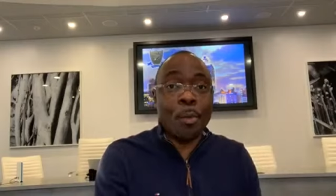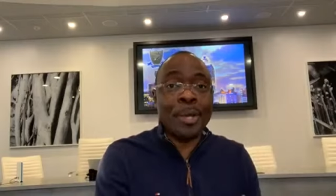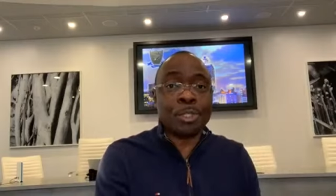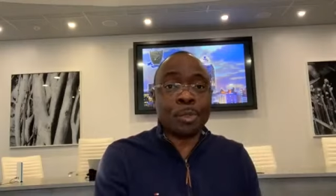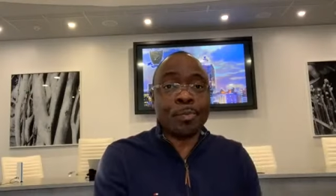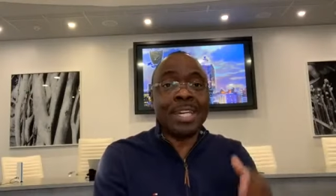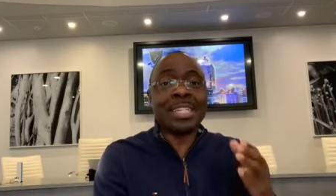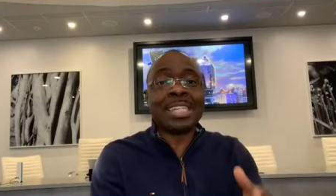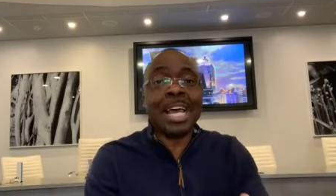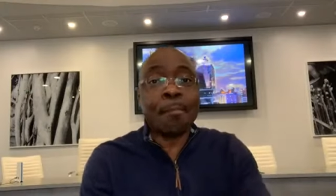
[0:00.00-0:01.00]
moments with me,
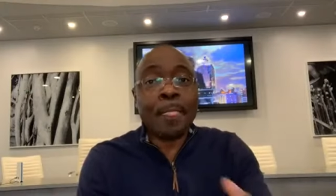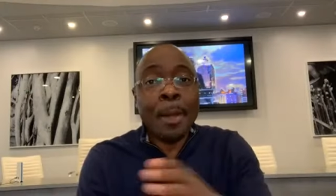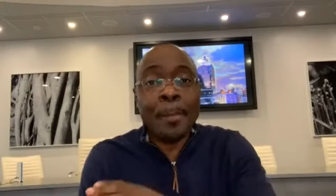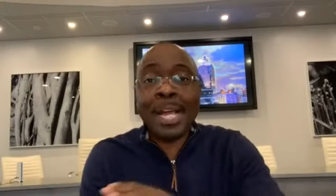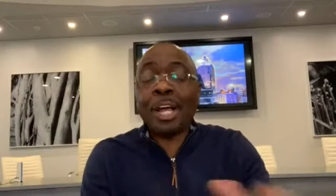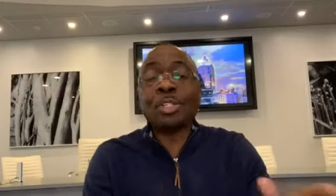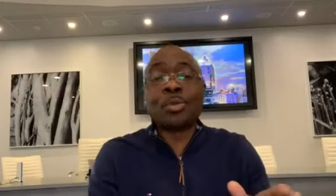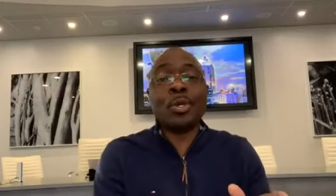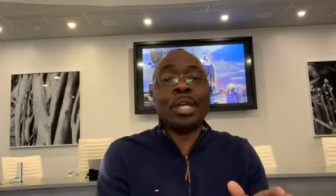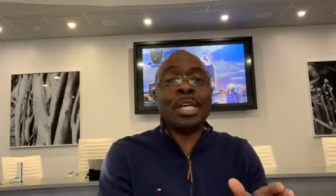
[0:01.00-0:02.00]
he said,
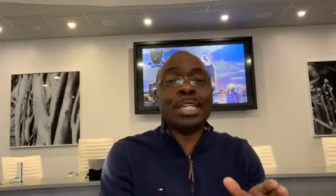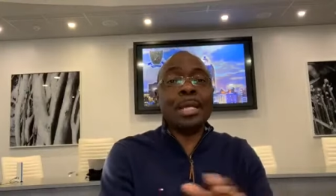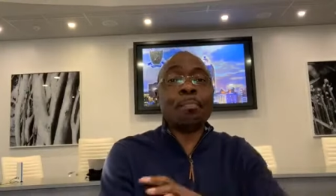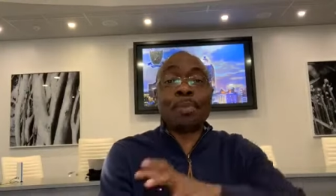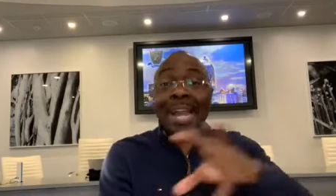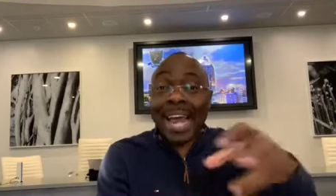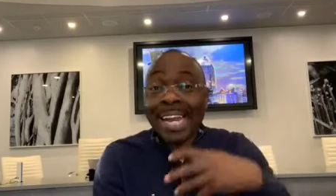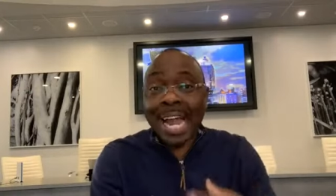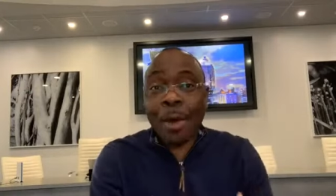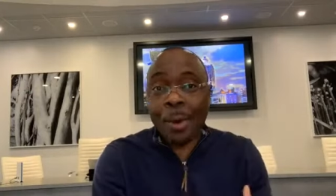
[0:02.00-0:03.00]
because we, he didn't
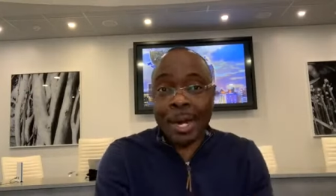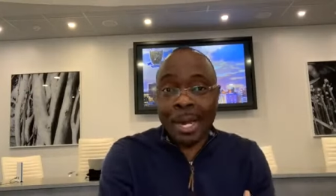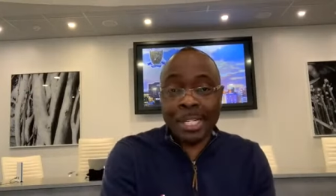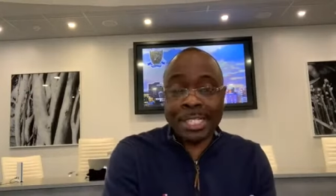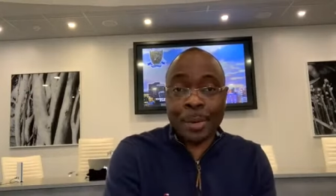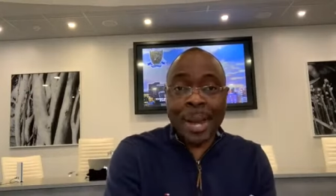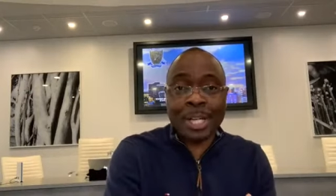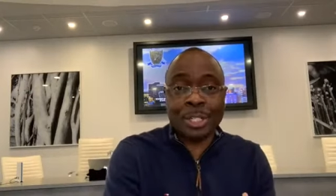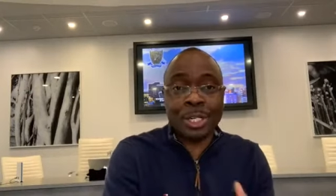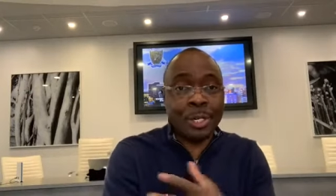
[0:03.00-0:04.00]
plan our
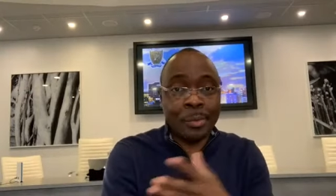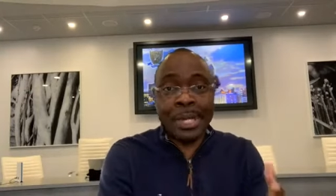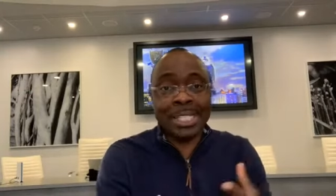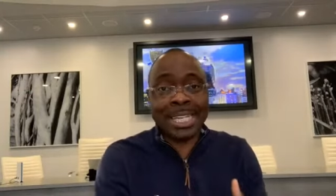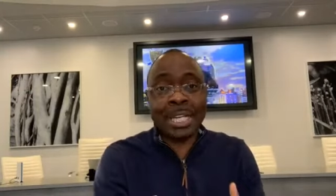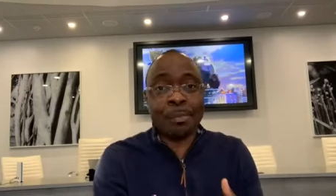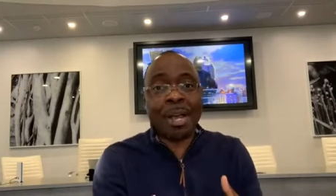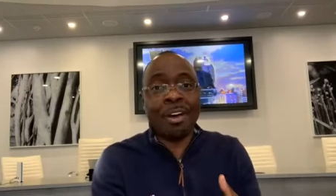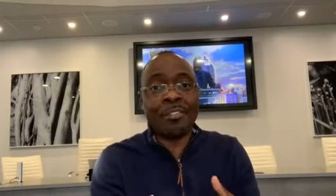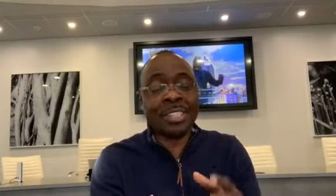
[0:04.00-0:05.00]
interaction when he sat in
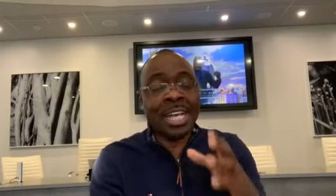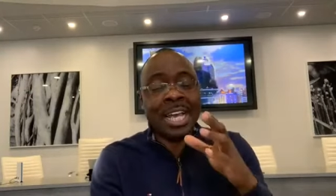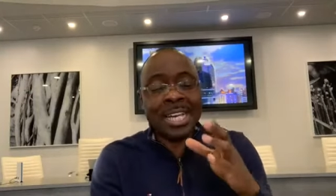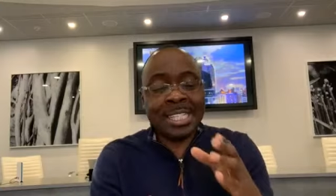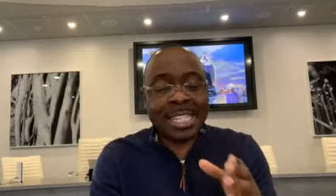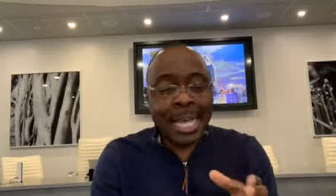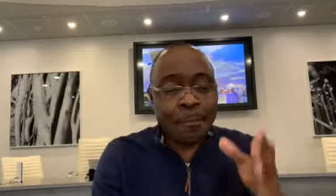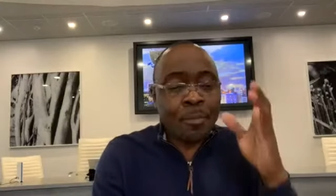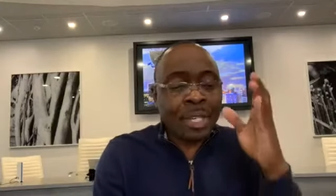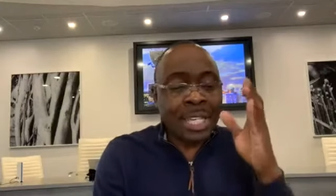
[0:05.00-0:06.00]
my office, he
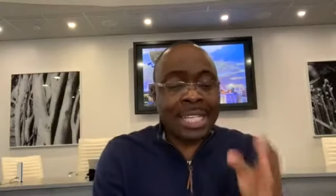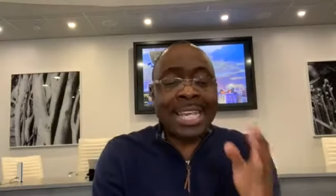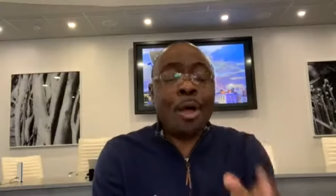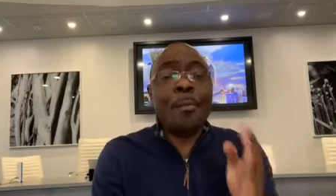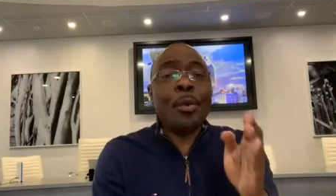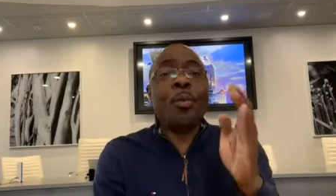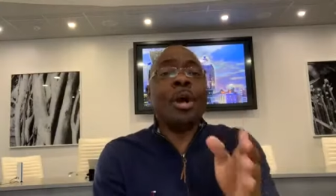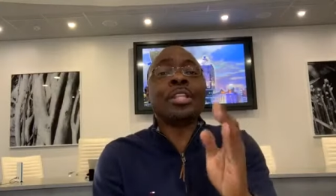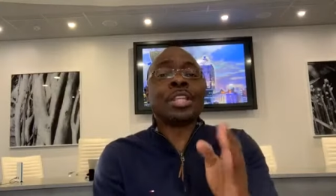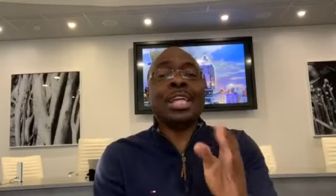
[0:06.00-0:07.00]
said, Tell me
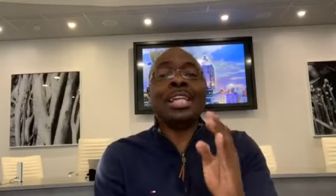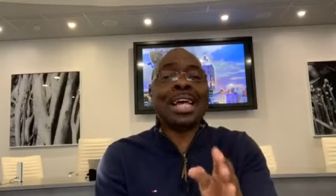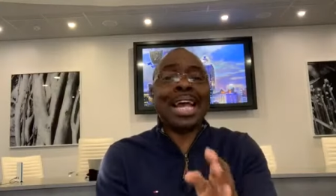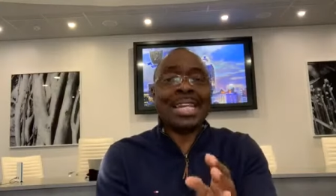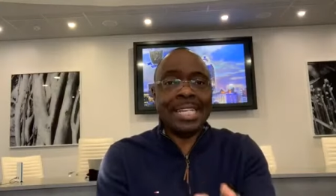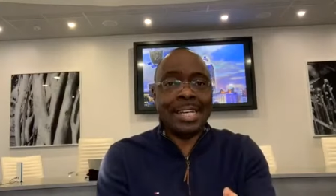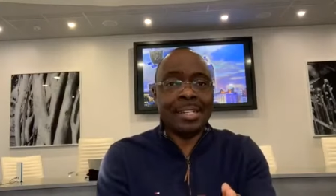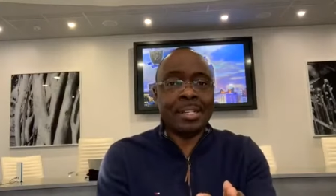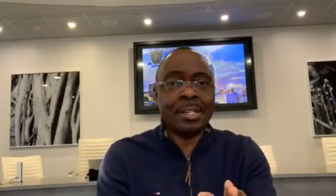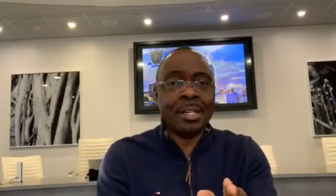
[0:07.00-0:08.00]
one thing that I
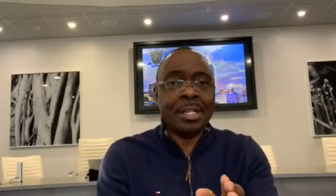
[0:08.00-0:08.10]
need